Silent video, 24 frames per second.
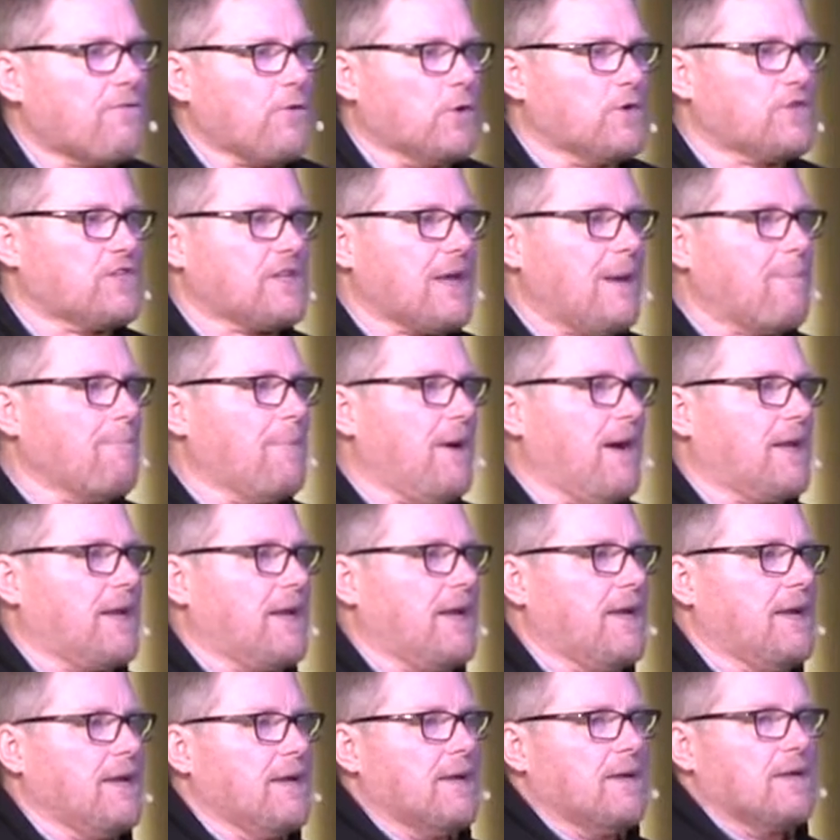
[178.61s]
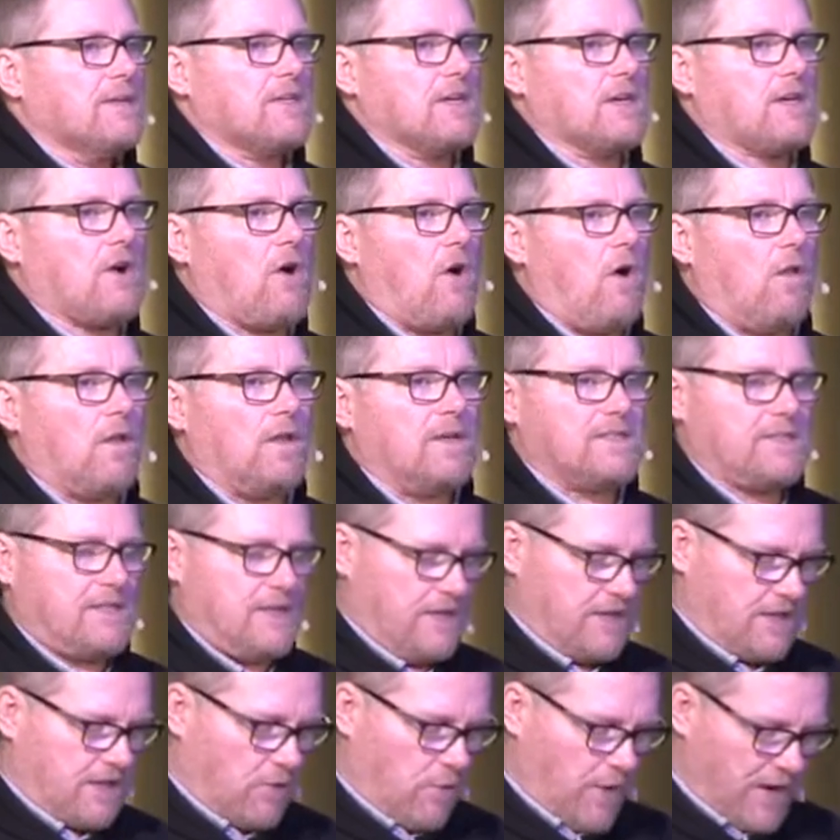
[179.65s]
for somebody to call us
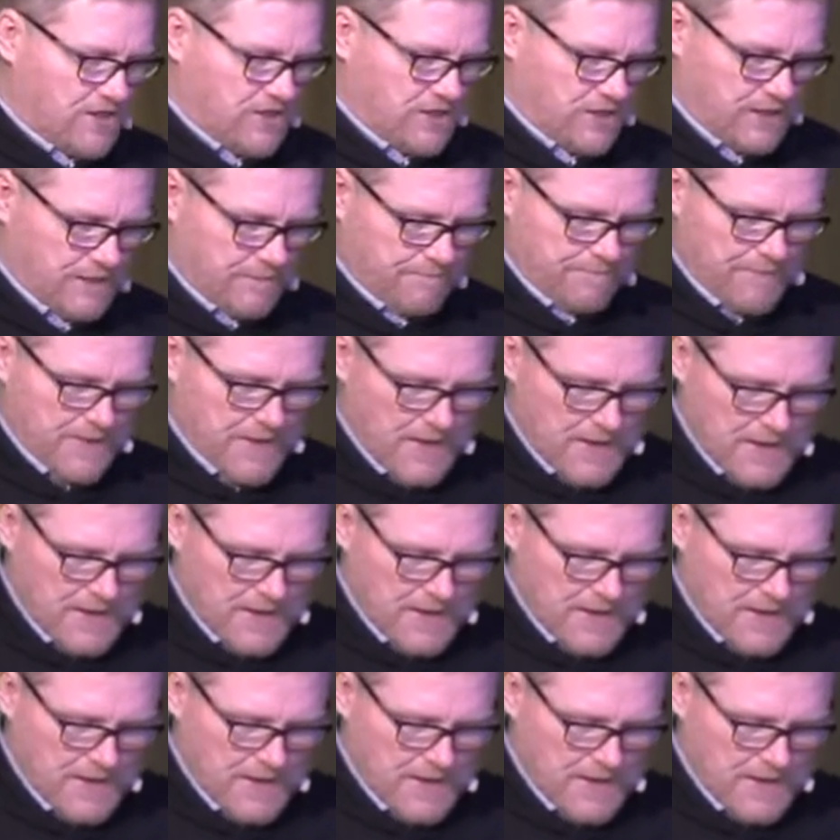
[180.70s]
into question.